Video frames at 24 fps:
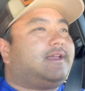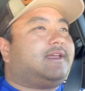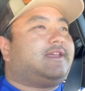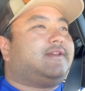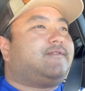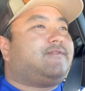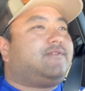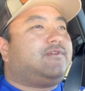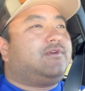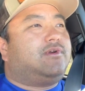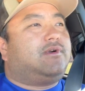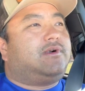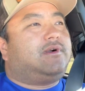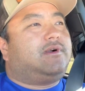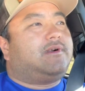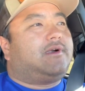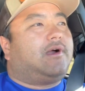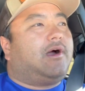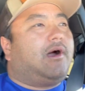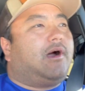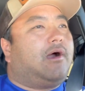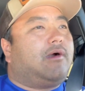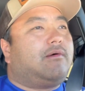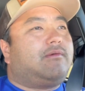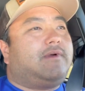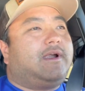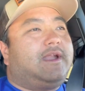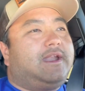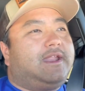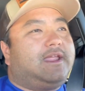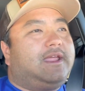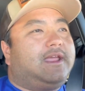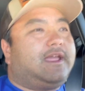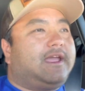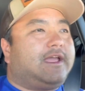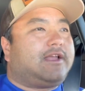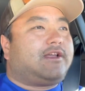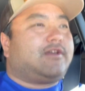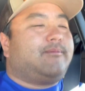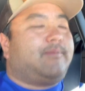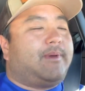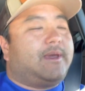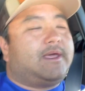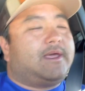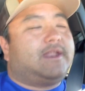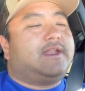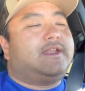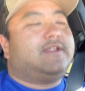If you're already a
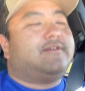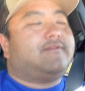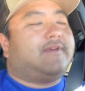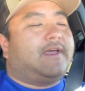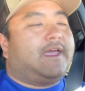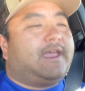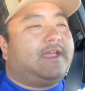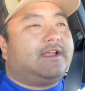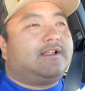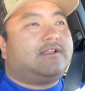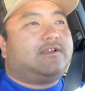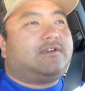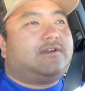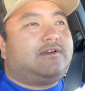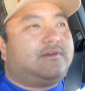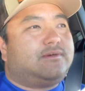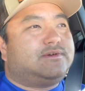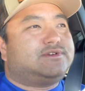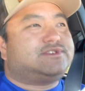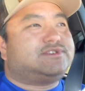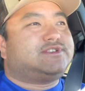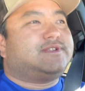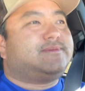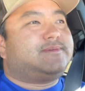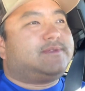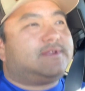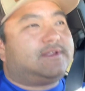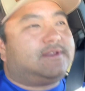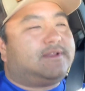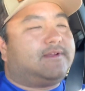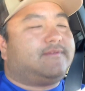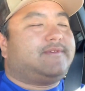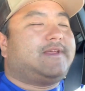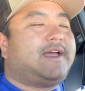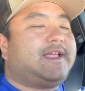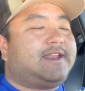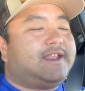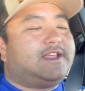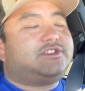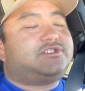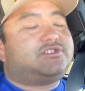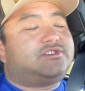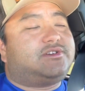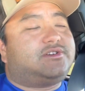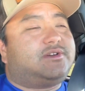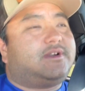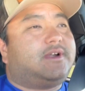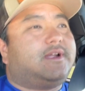competitive angler or something of that
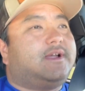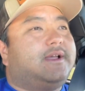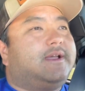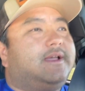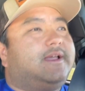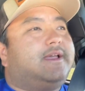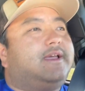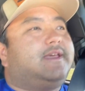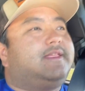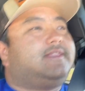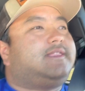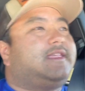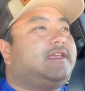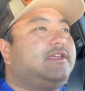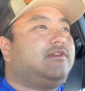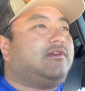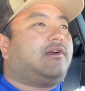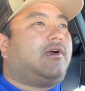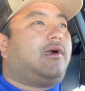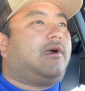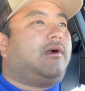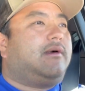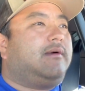nature, then you're